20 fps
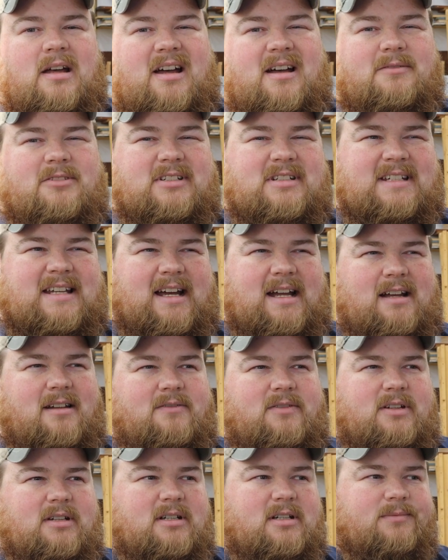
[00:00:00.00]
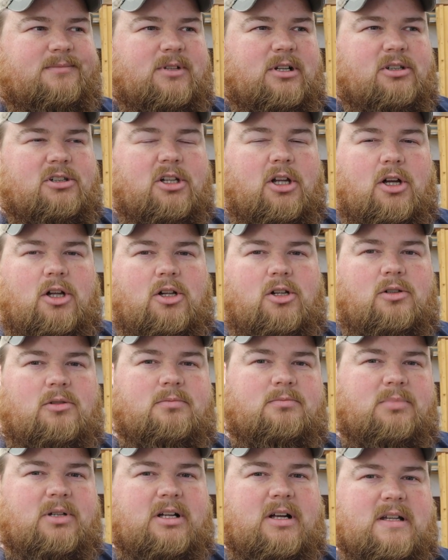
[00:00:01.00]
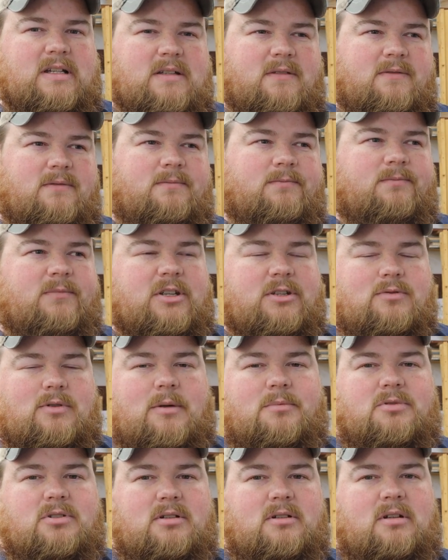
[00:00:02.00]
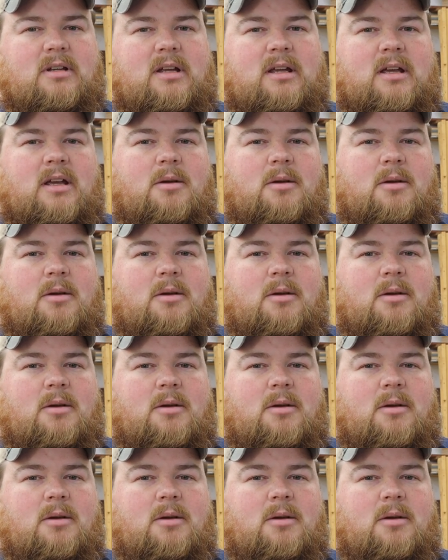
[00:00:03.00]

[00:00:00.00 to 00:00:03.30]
I'm just kind of in a, a lull because of disruption,